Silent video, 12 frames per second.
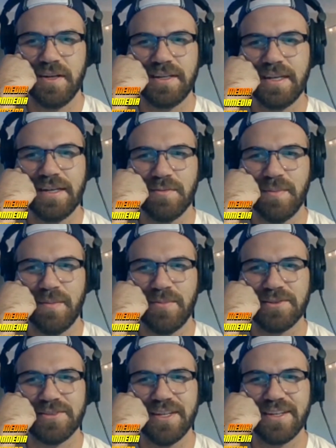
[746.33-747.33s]
I can't
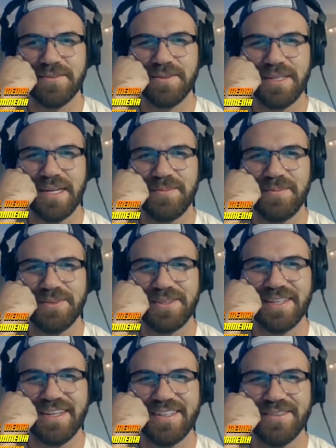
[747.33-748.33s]
remember exactly what happened with
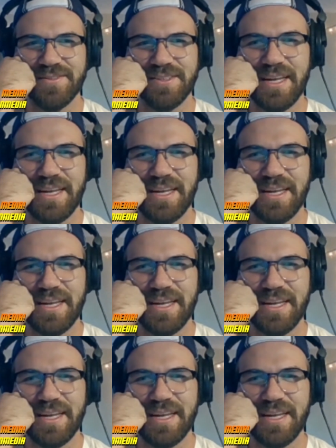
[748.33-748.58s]
that, but